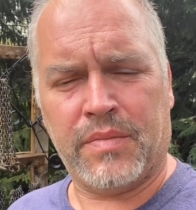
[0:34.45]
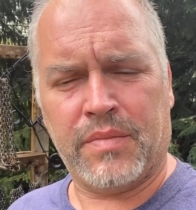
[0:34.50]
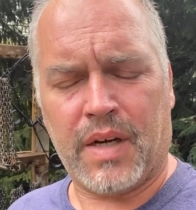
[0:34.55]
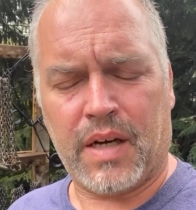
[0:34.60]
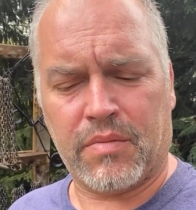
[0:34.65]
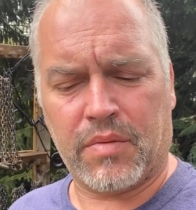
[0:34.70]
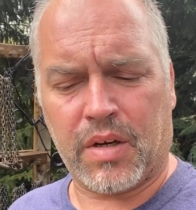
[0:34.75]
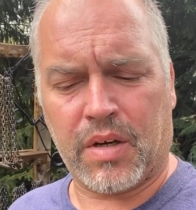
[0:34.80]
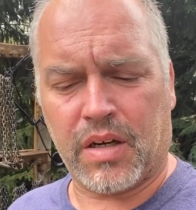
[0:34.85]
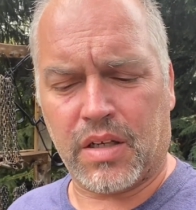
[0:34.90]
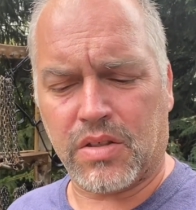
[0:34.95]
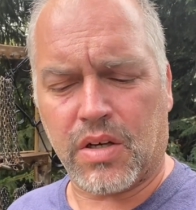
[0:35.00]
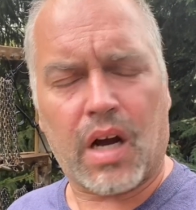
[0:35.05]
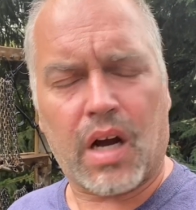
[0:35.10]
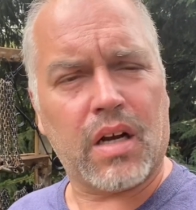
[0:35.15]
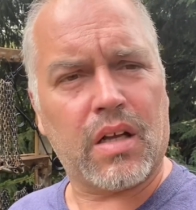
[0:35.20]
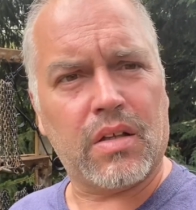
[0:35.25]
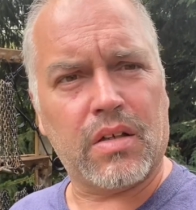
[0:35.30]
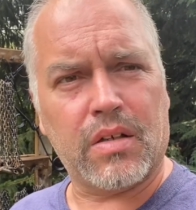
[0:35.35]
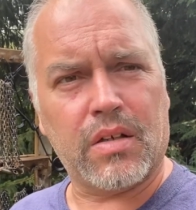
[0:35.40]
I'm going to talk
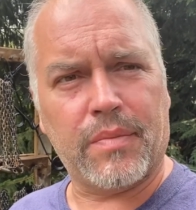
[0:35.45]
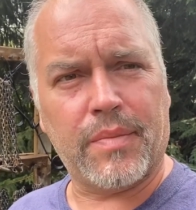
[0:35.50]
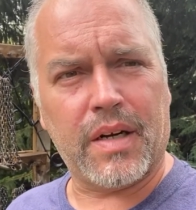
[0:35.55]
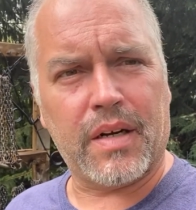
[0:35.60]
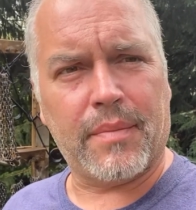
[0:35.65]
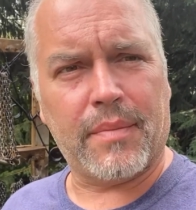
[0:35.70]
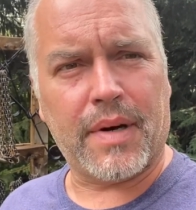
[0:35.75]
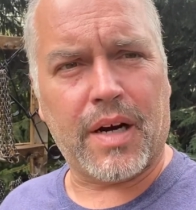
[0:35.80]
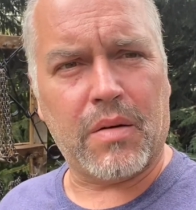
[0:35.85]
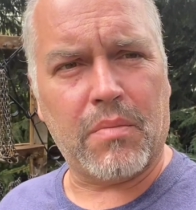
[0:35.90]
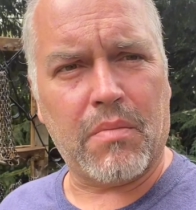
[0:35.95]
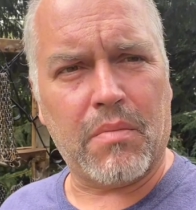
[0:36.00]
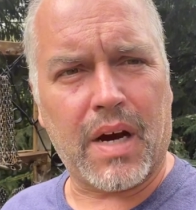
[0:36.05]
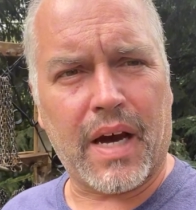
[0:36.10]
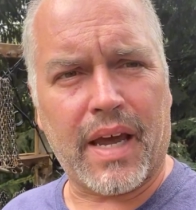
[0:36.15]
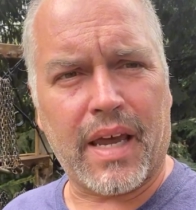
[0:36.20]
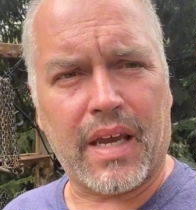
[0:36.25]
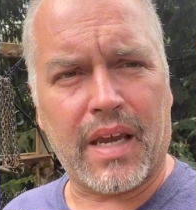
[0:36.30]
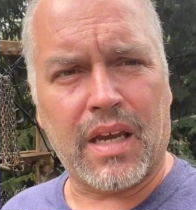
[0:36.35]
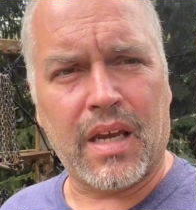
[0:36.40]
a little bit about
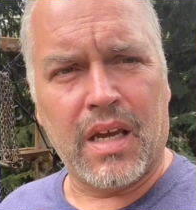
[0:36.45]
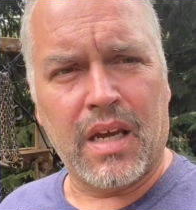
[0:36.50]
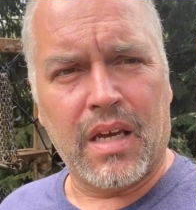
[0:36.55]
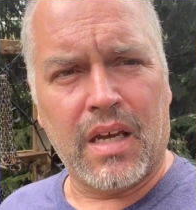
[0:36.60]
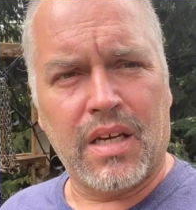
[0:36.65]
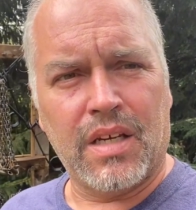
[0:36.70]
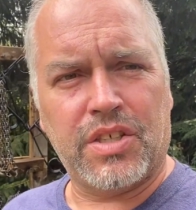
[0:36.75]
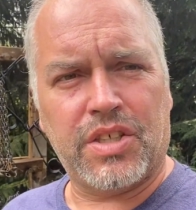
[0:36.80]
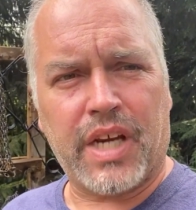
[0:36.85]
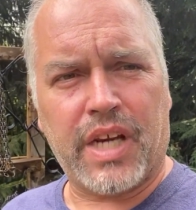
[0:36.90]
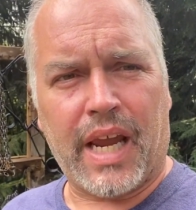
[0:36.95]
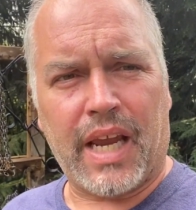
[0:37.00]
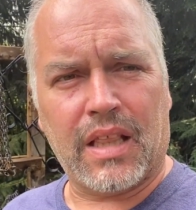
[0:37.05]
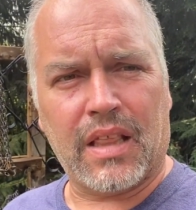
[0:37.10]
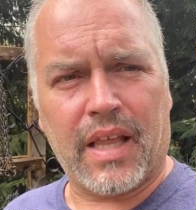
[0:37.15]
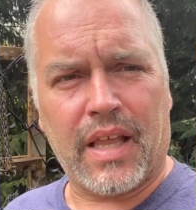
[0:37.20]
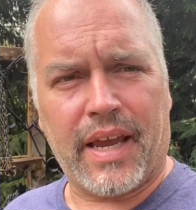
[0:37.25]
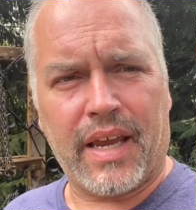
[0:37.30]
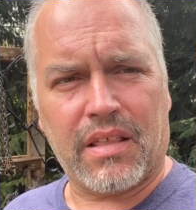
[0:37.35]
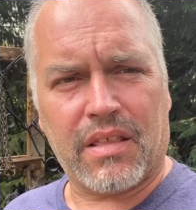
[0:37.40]
my chain
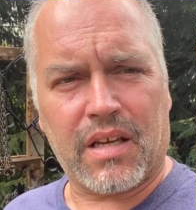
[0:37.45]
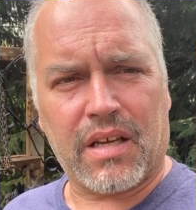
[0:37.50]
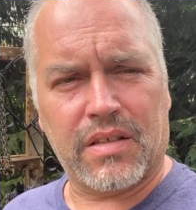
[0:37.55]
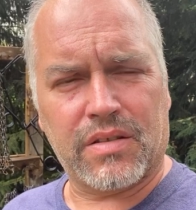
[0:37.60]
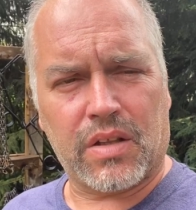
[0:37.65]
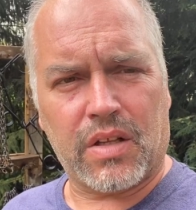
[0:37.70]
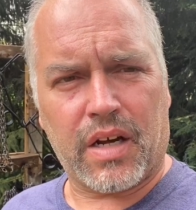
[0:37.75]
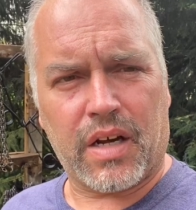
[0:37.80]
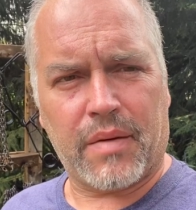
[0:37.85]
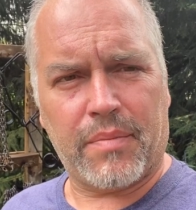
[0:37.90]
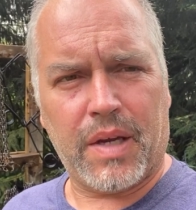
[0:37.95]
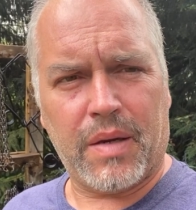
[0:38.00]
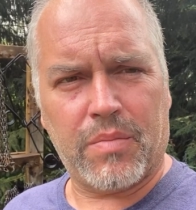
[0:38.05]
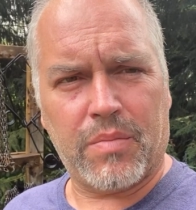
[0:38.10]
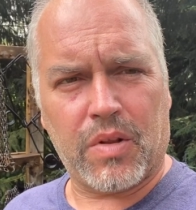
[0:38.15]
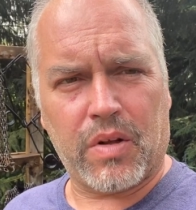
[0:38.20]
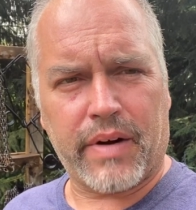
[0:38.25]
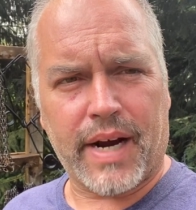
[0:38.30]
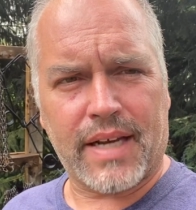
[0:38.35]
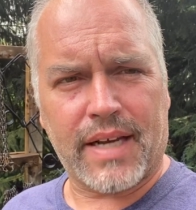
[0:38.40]
length because a lot of people
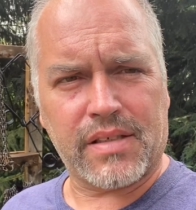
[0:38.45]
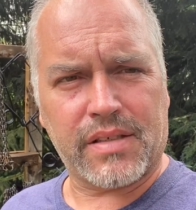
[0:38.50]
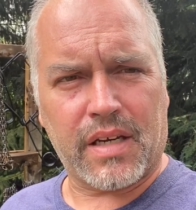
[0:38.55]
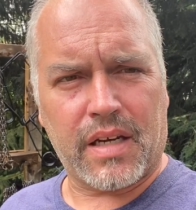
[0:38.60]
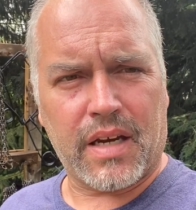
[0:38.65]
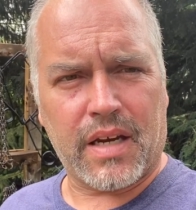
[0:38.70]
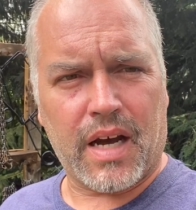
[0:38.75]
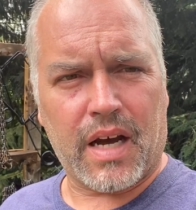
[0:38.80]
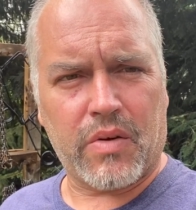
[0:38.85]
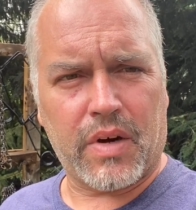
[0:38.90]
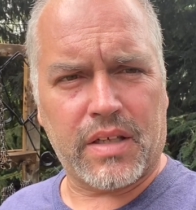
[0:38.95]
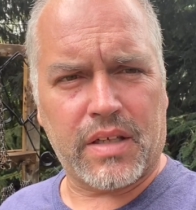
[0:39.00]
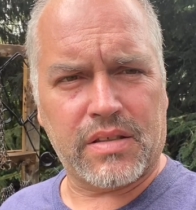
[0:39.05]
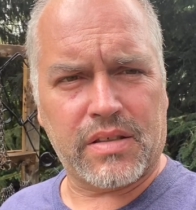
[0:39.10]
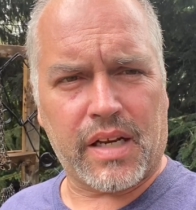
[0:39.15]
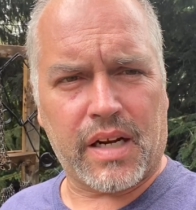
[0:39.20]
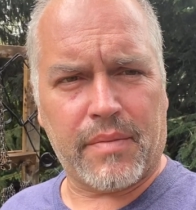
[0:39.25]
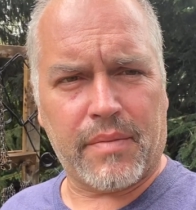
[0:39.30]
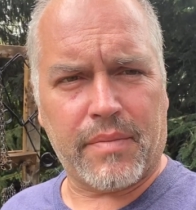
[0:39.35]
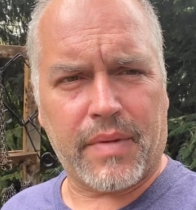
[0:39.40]
are asking how I
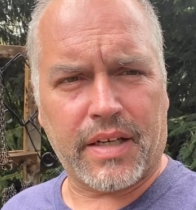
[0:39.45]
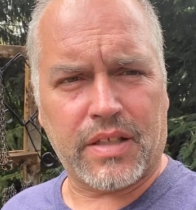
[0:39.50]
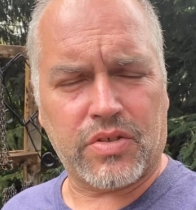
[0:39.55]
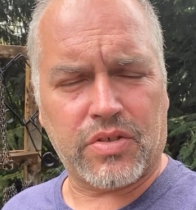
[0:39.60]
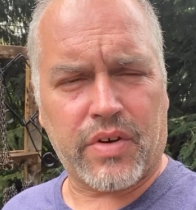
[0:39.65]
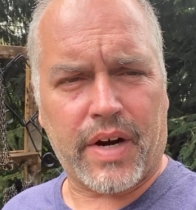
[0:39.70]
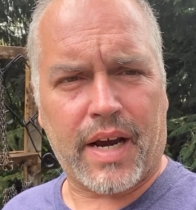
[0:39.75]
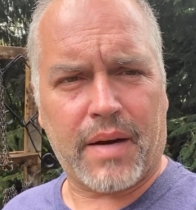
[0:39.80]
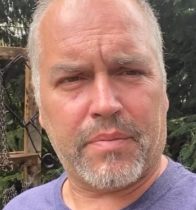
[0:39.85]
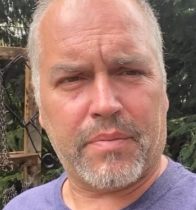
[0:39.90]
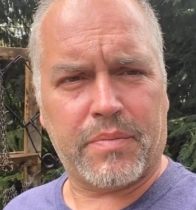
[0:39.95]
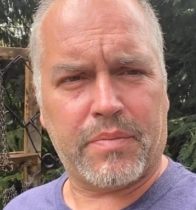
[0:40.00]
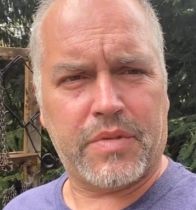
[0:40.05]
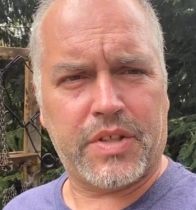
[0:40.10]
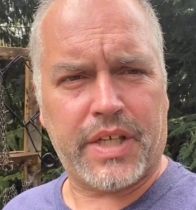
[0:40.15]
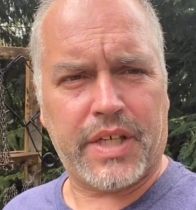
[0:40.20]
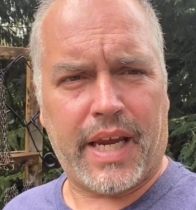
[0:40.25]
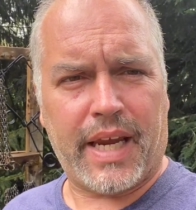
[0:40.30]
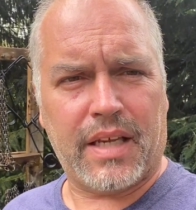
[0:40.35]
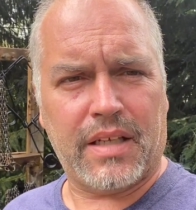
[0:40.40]
set up my trap
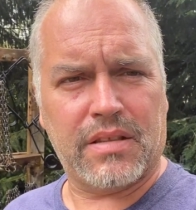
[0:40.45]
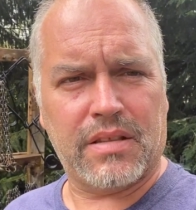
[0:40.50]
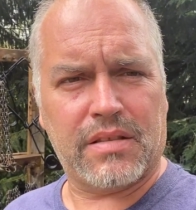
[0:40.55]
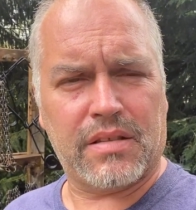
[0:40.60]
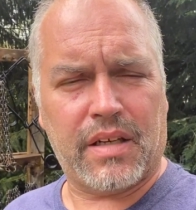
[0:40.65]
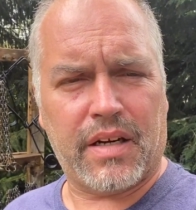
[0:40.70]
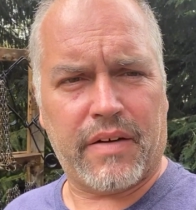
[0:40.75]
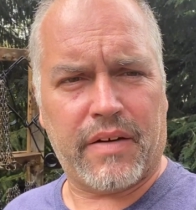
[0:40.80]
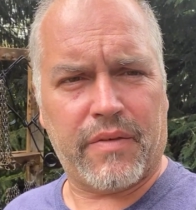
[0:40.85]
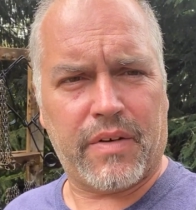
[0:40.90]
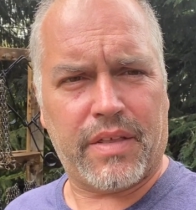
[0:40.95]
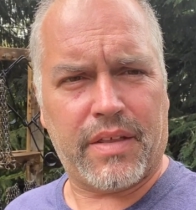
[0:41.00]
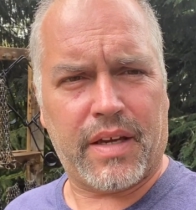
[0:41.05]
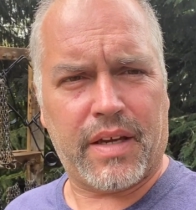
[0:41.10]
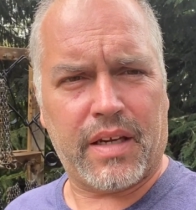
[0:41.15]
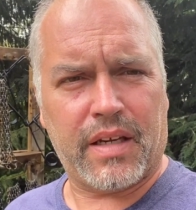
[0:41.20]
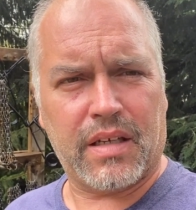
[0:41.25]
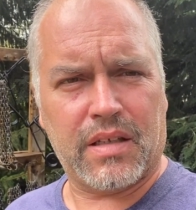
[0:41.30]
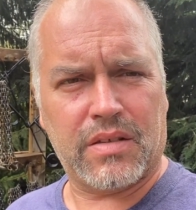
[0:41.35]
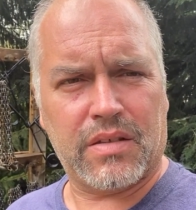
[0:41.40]
chains and everything,
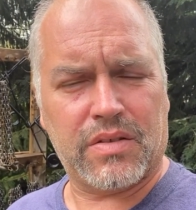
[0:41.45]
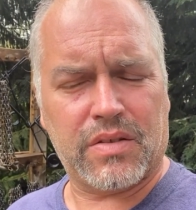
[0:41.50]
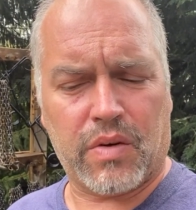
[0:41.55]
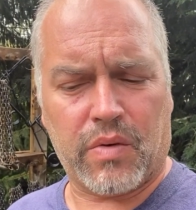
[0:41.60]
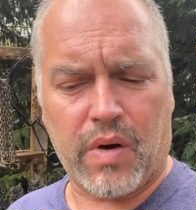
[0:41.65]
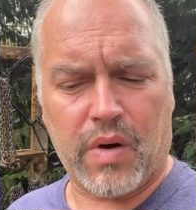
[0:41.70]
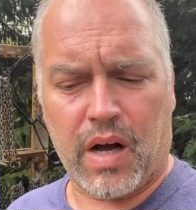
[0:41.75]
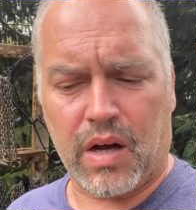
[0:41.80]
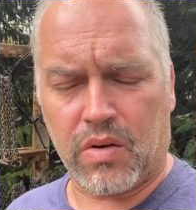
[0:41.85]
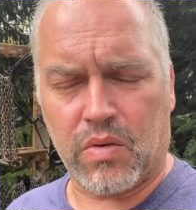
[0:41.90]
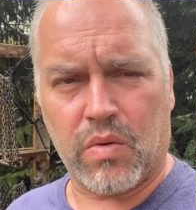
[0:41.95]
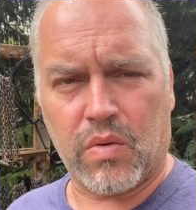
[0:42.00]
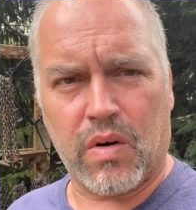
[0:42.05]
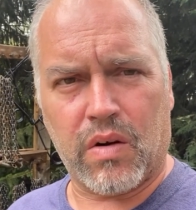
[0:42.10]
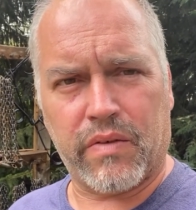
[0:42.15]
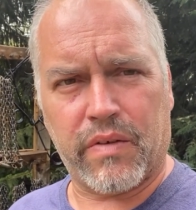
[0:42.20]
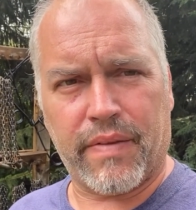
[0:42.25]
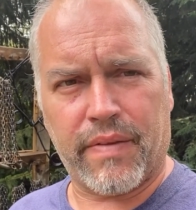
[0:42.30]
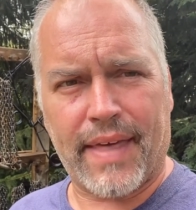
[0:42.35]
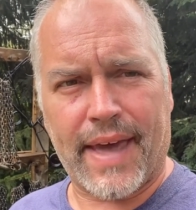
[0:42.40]
so I'll go
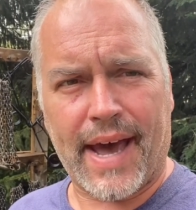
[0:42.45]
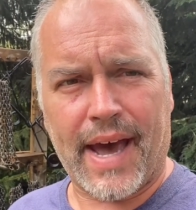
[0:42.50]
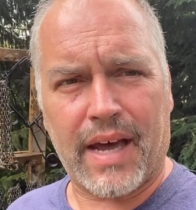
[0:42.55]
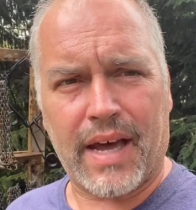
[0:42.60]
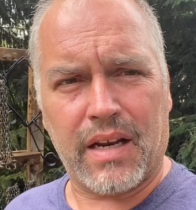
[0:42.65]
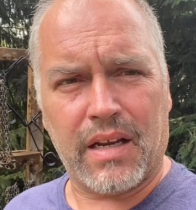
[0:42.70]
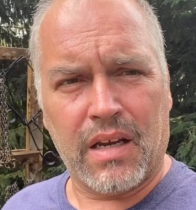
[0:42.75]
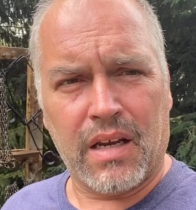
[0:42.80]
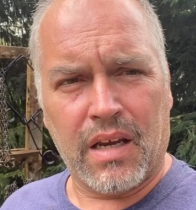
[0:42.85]
over that.